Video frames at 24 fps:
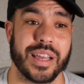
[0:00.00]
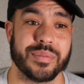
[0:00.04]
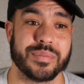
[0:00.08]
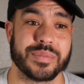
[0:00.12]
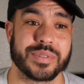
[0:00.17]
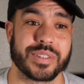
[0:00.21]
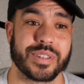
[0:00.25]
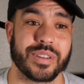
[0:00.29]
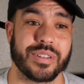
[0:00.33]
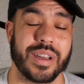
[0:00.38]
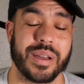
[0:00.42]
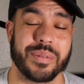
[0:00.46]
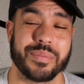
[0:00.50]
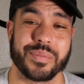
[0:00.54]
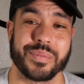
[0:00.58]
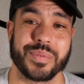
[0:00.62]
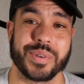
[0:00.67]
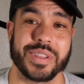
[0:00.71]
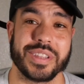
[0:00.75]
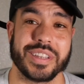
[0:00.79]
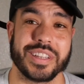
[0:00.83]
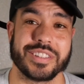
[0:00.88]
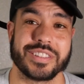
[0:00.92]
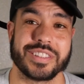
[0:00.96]
So I'm
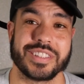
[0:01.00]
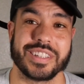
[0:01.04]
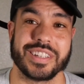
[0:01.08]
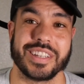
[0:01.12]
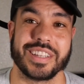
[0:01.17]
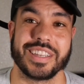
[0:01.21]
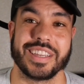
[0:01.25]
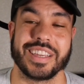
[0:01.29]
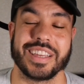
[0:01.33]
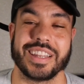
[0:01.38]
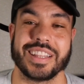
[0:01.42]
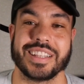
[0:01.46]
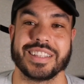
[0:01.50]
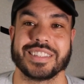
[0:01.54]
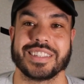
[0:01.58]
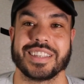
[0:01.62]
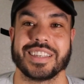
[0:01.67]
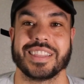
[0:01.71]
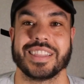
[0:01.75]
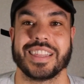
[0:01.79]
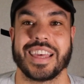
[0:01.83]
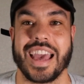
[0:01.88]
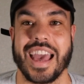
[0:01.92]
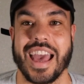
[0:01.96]
really interested to get
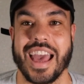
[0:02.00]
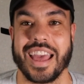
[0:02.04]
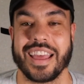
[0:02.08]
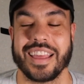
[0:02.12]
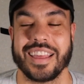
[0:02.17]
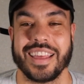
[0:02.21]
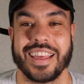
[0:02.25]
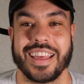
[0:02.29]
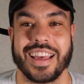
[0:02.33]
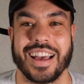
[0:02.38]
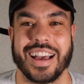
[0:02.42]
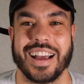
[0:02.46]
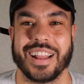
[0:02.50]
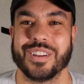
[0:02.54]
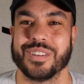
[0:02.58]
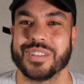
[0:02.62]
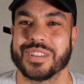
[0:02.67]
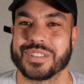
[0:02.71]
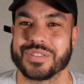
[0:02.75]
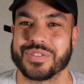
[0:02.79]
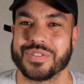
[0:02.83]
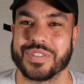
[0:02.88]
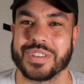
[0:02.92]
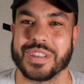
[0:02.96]
into that. I know
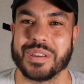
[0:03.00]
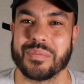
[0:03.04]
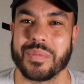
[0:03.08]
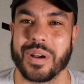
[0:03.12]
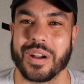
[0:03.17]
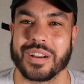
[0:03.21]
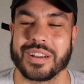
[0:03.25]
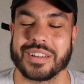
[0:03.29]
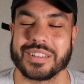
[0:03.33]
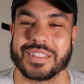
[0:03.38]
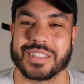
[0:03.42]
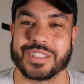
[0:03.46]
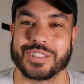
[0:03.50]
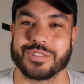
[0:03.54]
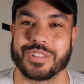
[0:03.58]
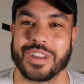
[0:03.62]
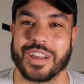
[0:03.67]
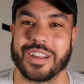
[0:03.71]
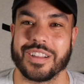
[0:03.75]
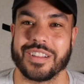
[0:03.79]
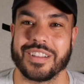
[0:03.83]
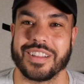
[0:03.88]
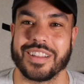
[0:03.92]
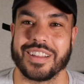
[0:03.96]
there's flea markets as
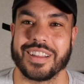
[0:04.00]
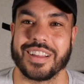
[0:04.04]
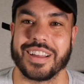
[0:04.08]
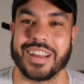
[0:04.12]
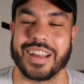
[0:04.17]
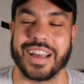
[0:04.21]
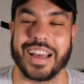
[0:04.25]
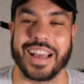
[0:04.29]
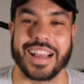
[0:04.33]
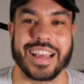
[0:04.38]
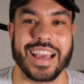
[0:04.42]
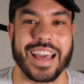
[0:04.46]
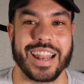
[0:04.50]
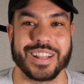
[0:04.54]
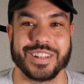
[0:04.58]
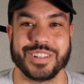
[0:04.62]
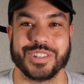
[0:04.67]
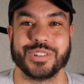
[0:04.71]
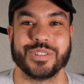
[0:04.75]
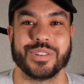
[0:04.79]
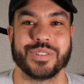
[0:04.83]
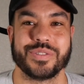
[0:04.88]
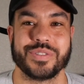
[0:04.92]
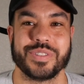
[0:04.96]
well. I gotta
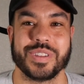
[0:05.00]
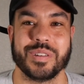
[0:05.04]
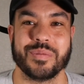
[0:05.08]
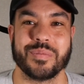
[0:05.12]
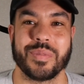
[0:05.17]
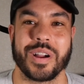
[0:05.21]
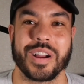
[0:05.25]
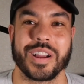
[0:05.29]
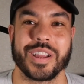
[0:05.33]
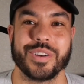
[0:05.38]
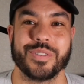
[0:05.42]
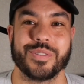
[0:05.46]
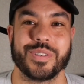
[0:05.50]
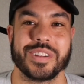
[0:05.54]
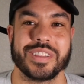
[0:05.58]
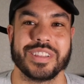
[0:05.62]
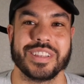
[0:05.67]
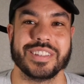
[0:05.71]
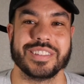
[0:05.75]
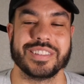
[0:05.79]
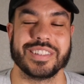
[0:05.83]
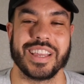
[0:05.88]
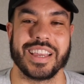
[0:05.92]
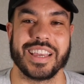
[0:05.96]
do a flea market one of
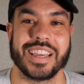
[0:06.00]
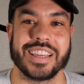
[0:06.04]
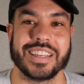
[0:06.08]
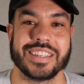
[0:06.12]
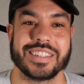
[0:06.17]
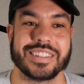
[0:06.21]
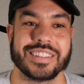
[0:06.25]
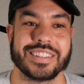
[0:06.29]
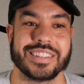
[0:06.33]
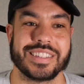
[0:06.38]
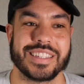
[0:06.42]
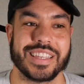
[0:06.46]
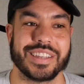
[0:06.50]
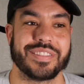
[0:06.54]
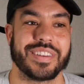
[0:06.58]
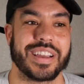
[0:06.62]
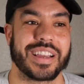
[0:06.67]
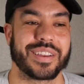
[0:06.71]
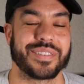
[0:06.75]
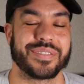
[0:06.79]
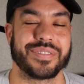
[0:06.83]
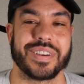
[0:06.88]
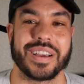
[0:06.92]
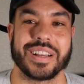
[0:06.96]
these days and see if I
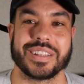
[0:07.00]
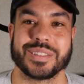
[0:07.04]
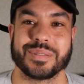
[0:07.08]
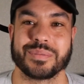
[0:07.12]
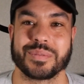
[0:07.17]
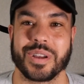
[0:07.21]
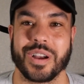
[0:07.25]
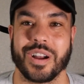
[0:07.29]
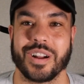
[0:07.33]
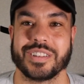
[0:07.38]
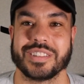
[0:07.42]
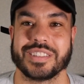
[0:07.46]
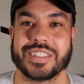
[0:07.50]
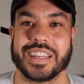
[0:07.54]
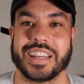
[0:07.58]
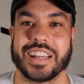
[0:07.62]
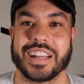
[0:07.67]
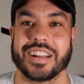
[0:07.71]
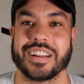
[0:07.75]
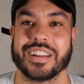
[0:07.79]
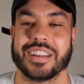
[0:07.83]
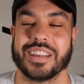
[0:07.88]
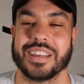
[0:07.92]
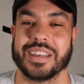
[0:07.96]
can find some cards
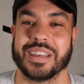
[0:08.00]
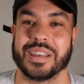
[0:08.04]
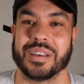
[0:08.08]
there.